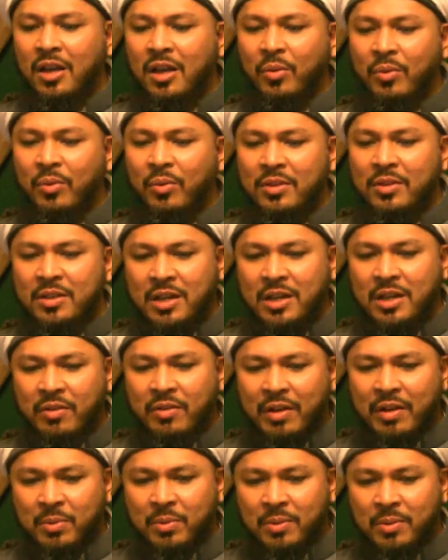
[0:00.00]
with the
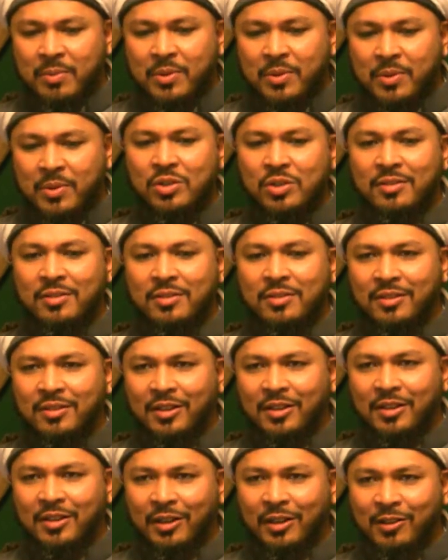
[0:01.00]
direct permission,
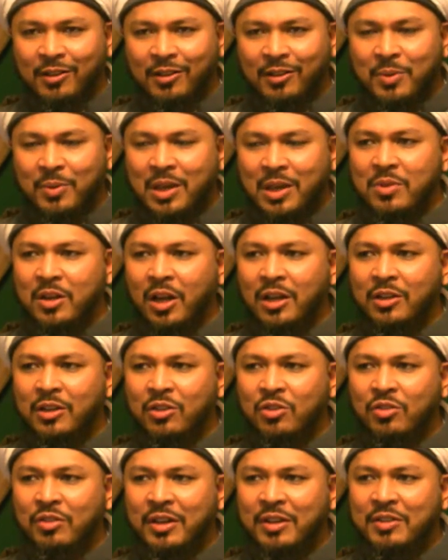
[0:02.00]
and they're speaking with the
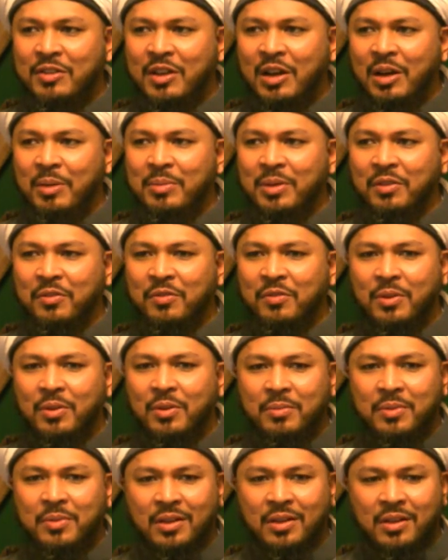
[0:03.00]
knowledge that is coming
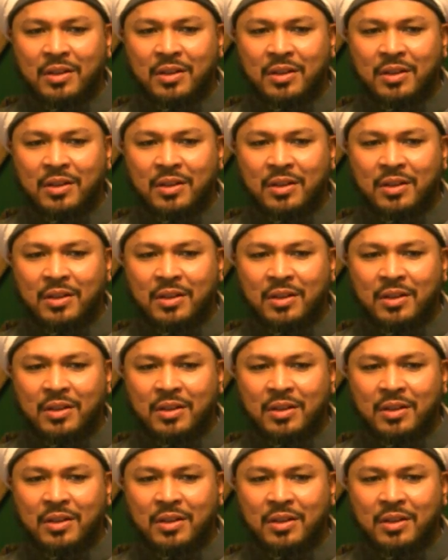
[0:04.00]
from